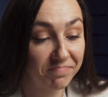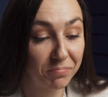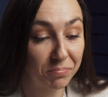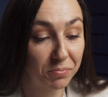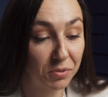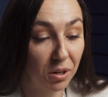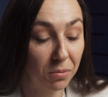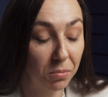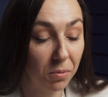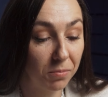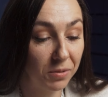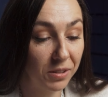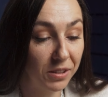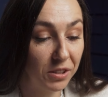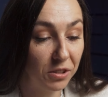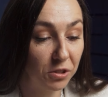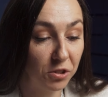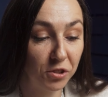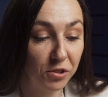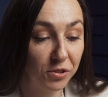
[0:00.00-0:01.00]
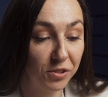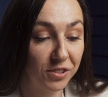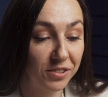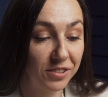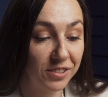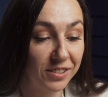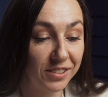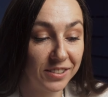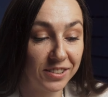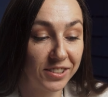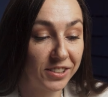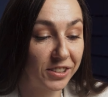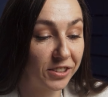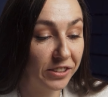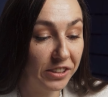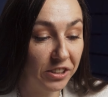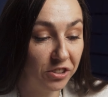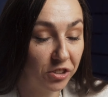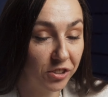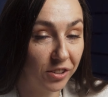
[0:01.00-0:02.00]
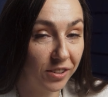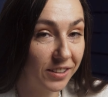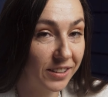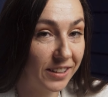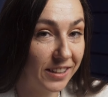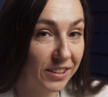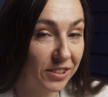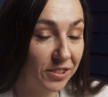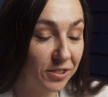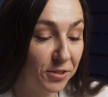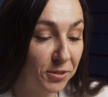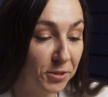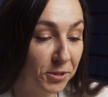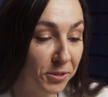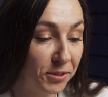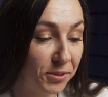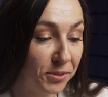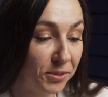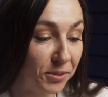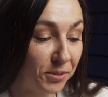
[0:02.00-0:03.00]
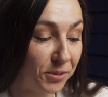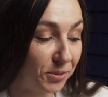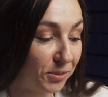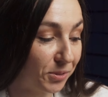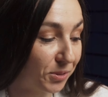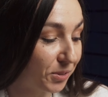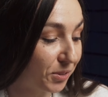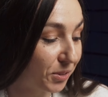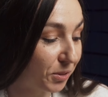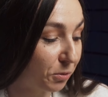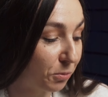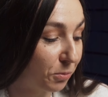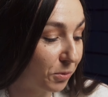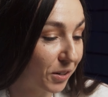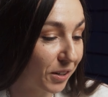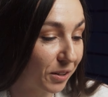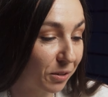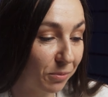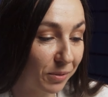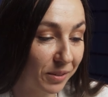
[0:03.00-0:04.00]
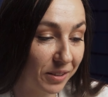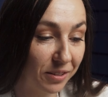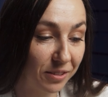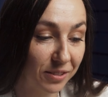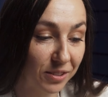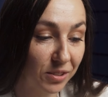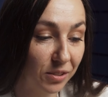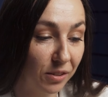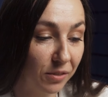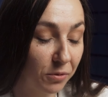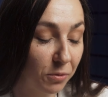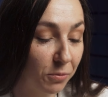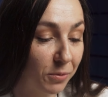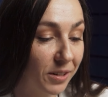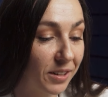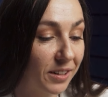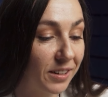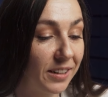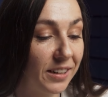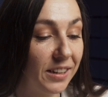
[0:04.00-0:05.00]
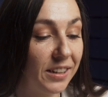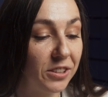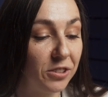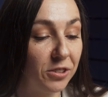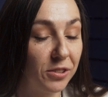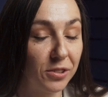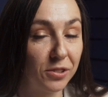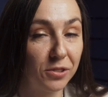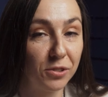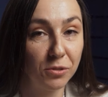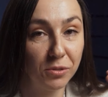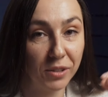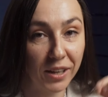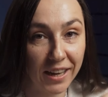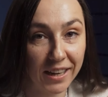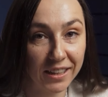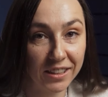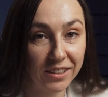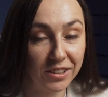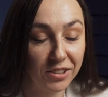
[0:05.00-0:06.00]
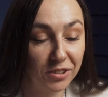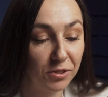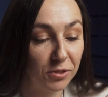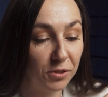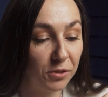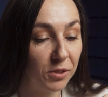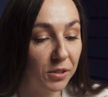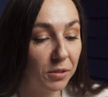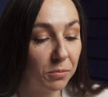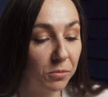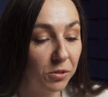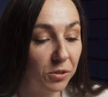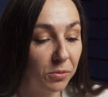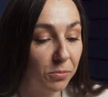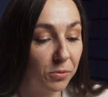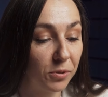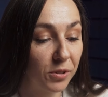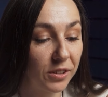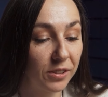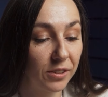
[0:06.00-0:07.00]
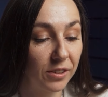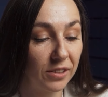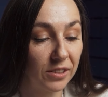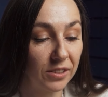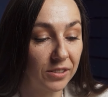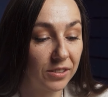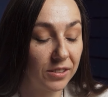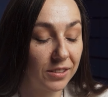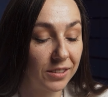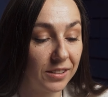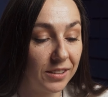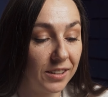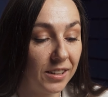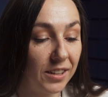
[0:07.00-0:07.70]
probably you should screenshot that to work with your software, just to add it to a mood board, because